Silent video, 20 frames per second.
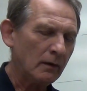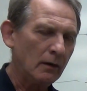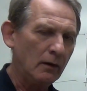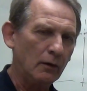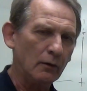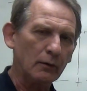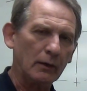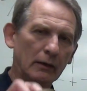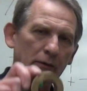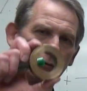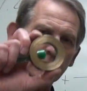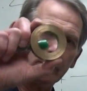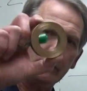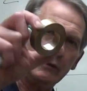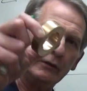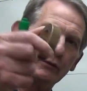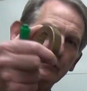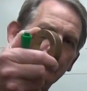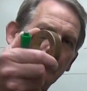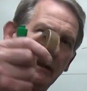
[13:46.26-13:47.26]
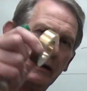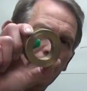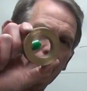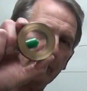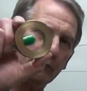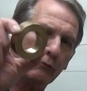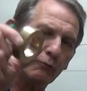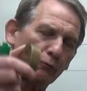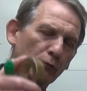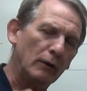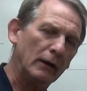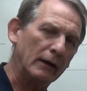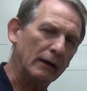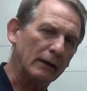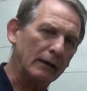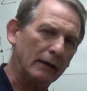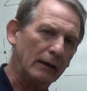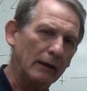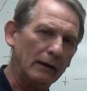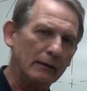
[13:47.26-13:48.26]
Okay, so here's my ring
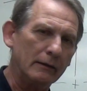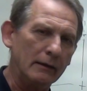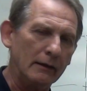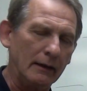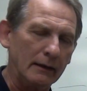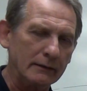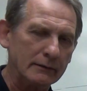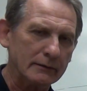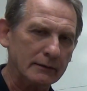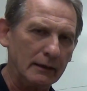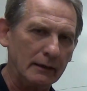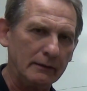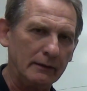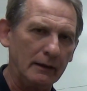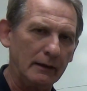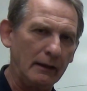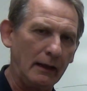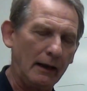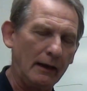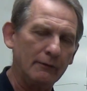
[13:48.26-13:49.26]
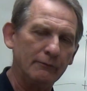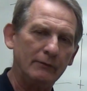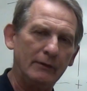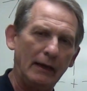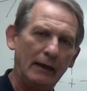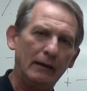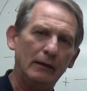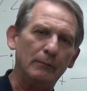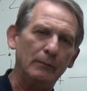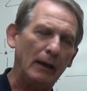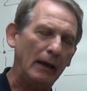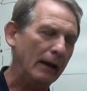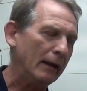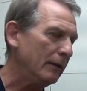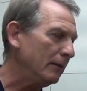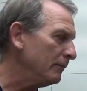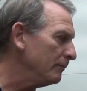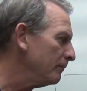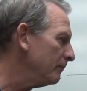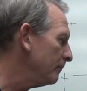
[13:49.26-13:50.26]
again, and I said that I have datum
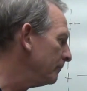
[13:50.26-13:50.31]
A,